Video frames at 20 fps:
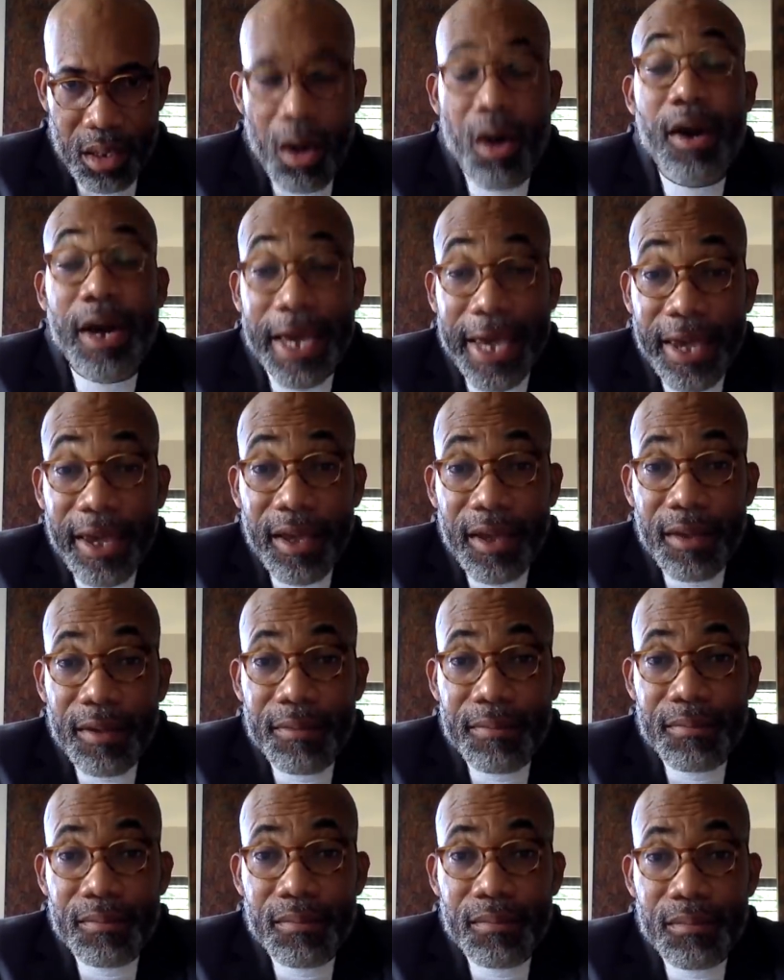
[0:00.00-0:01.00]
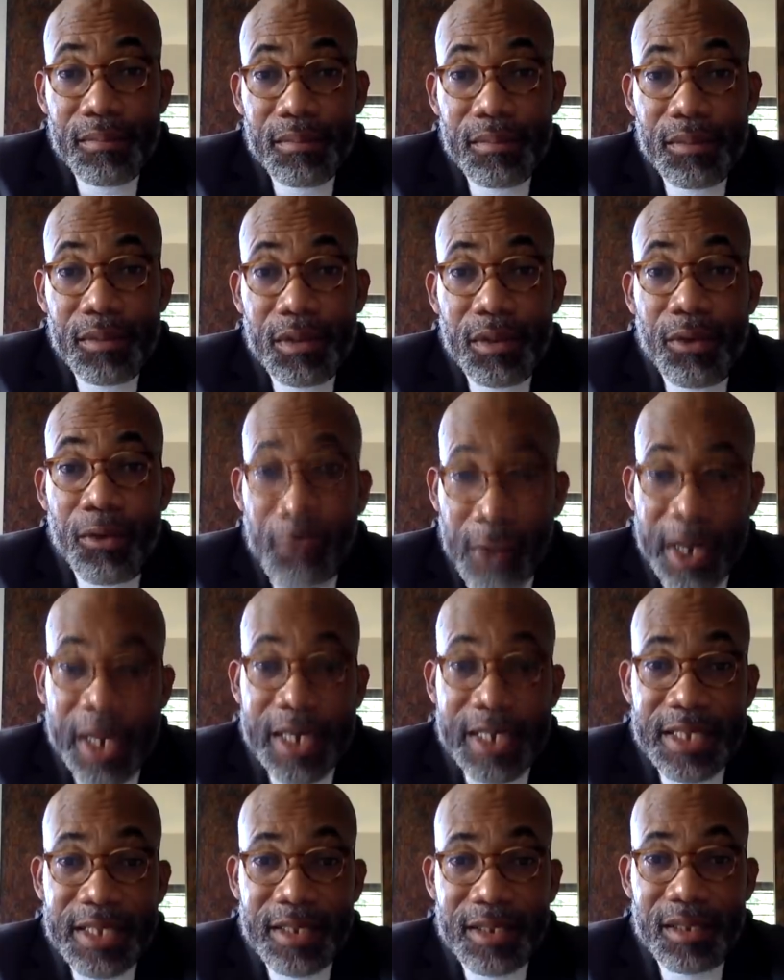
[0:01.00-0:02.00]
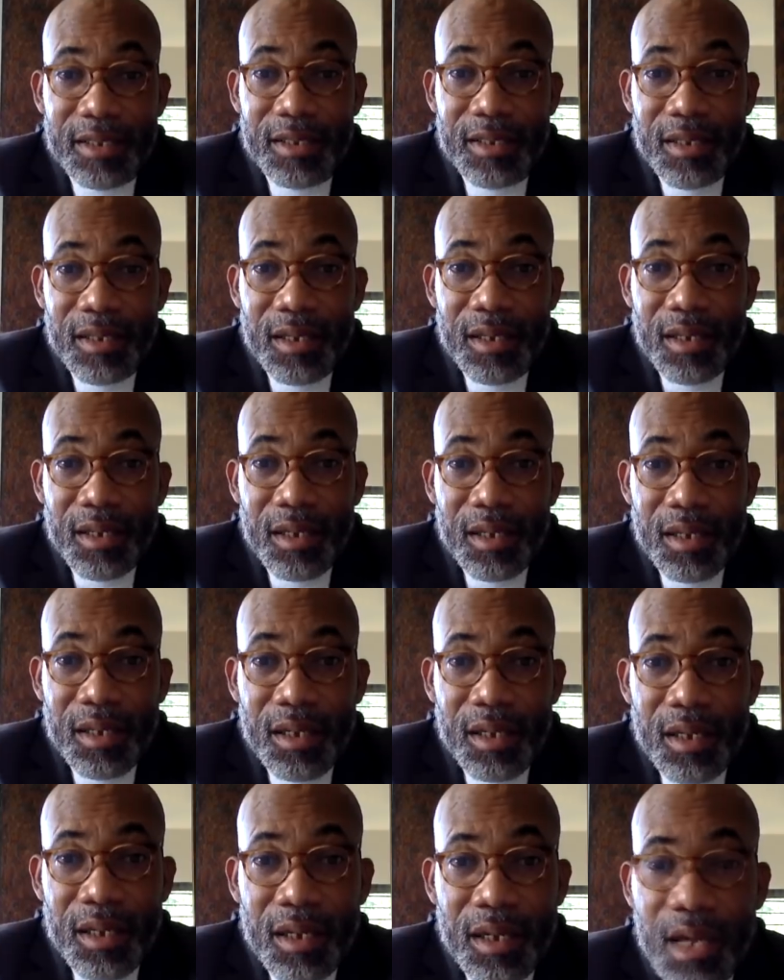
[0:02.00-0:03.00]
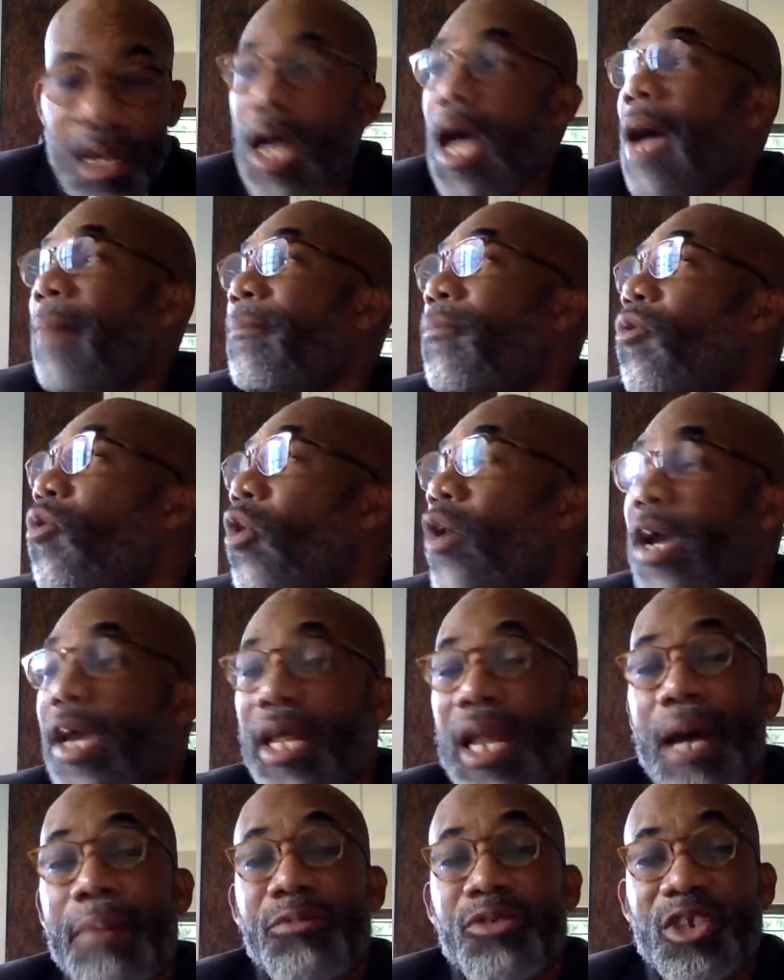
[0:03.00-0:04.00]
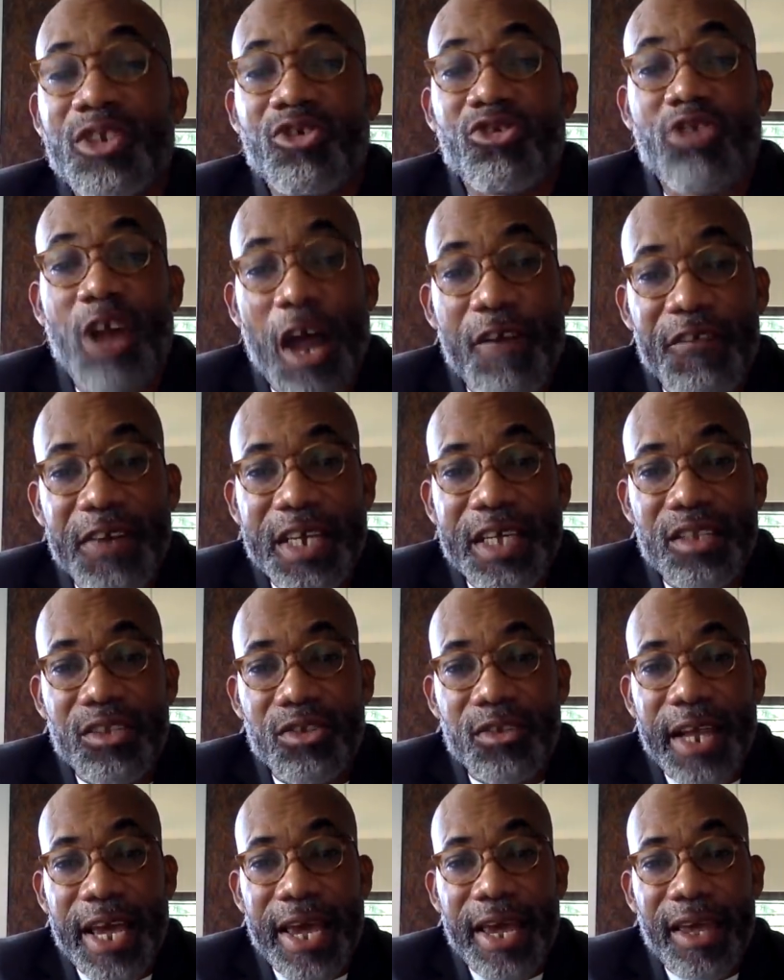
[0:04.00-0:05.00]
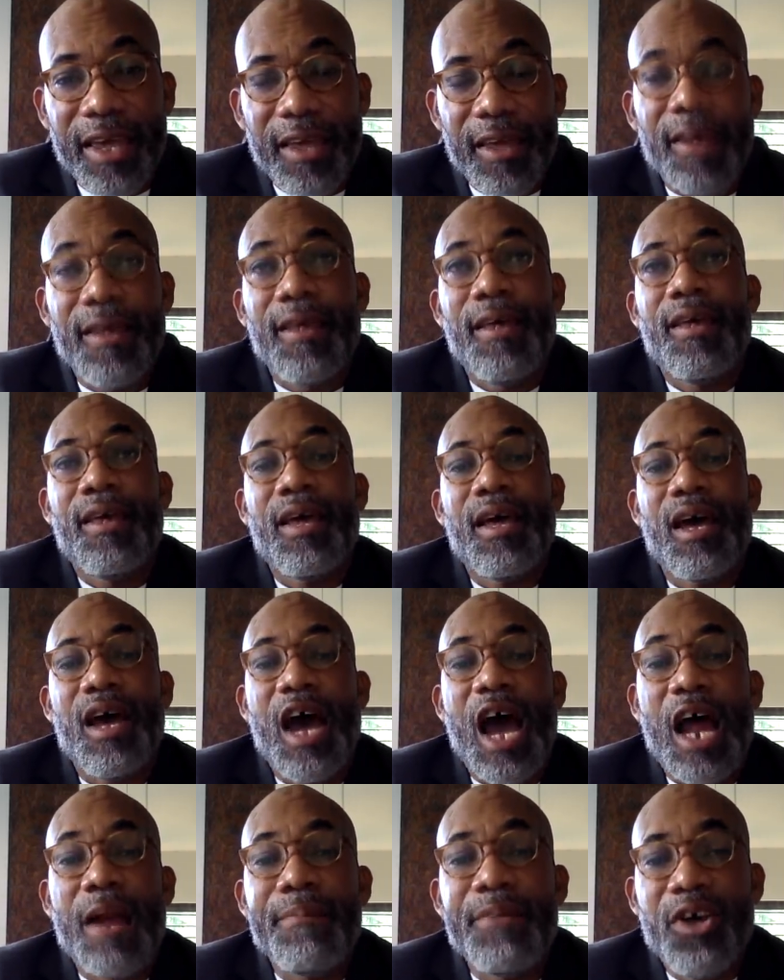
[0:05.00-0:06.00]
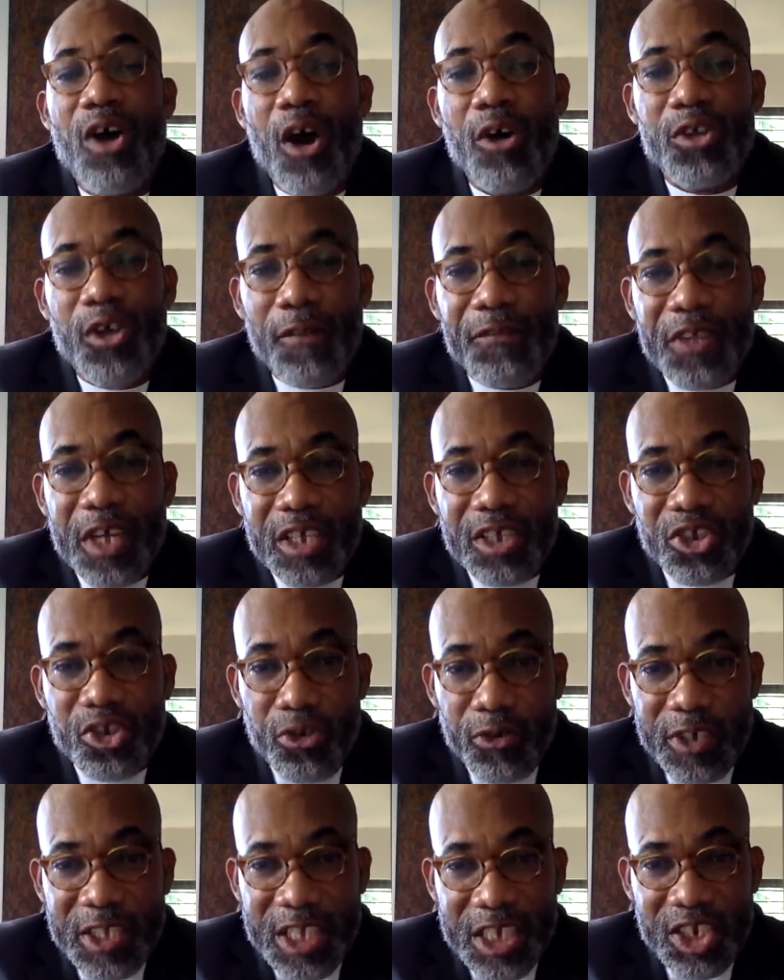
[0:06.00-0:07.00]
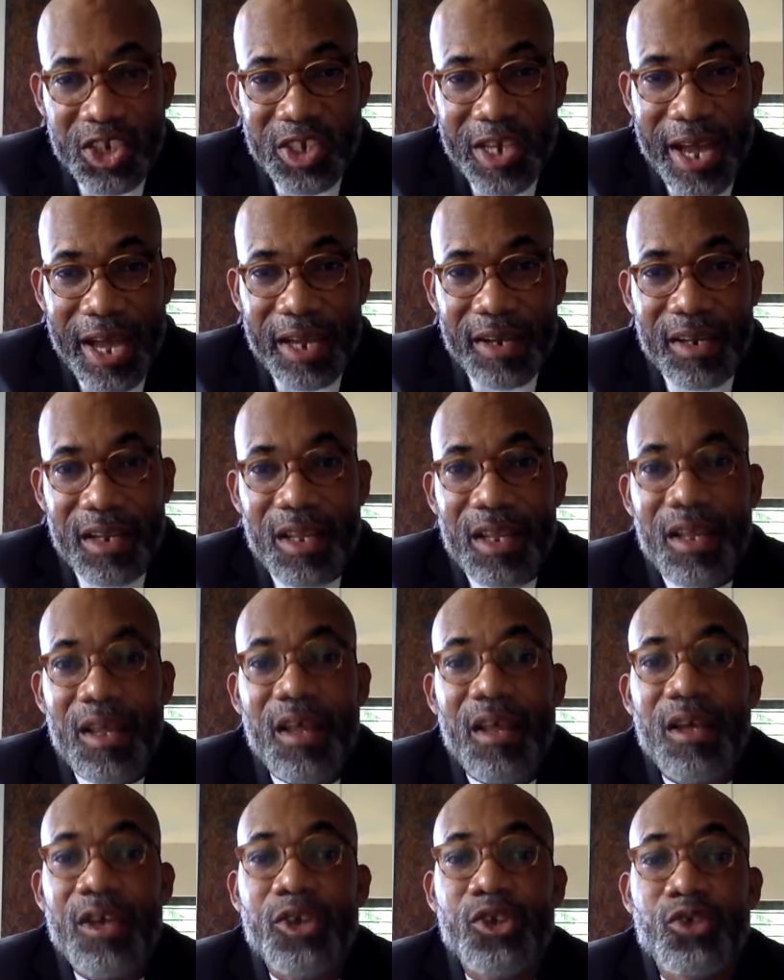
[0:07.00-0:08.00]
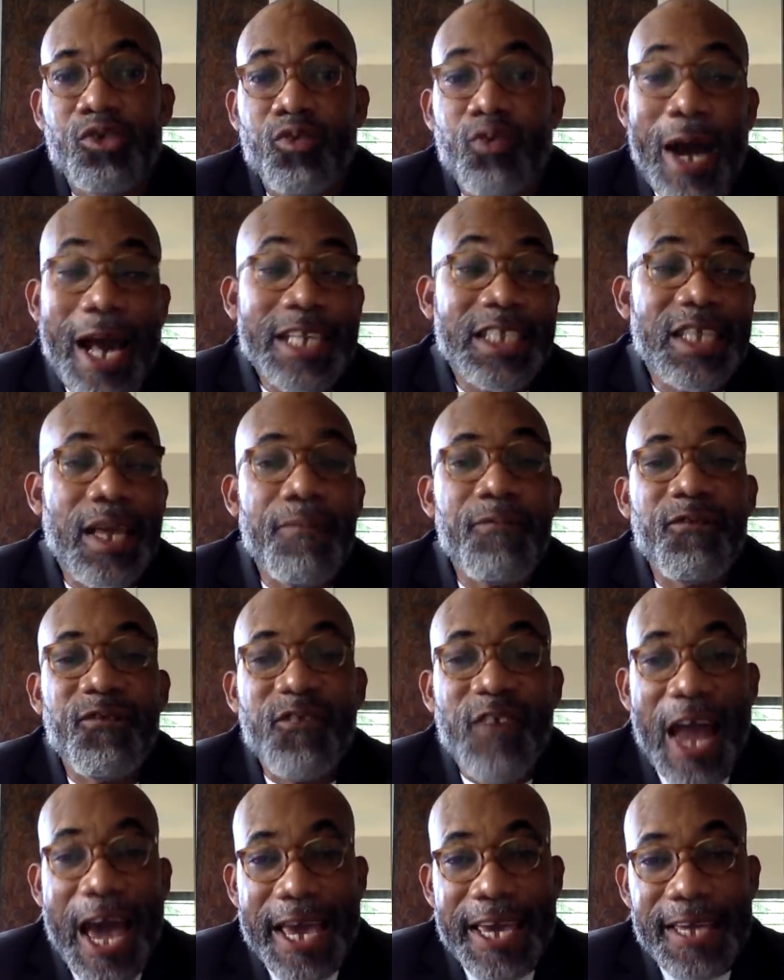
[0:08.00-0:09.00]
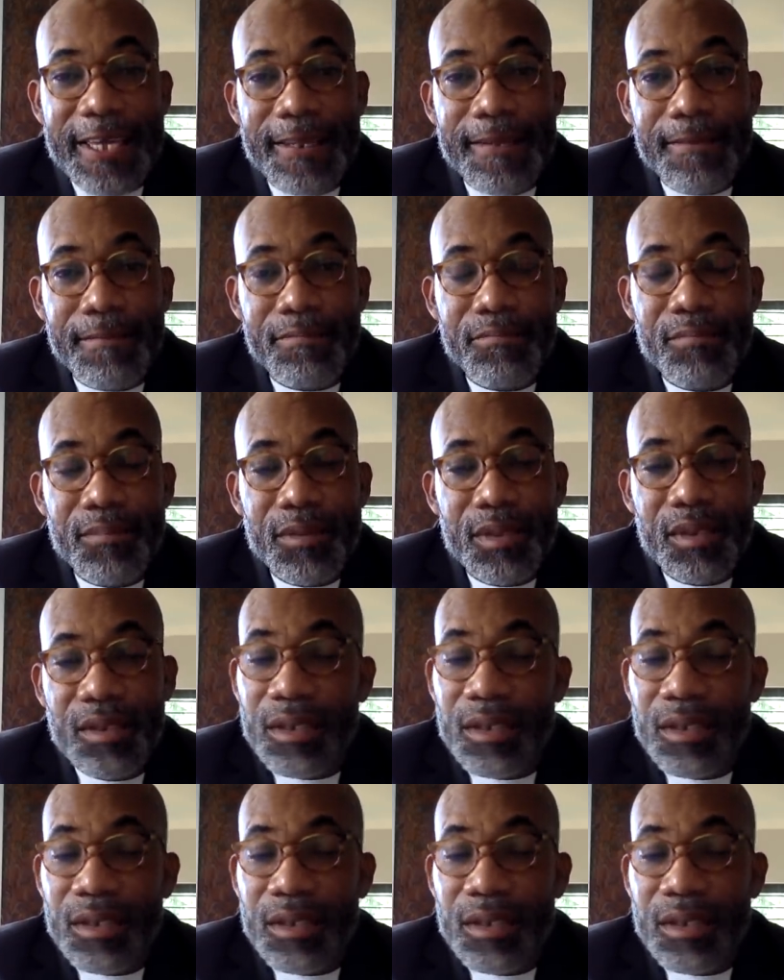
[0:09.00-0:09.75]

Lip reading: Okay? Release it. I'm traveling today. I'll be out of the jurisdiction. Whilst I'm flying,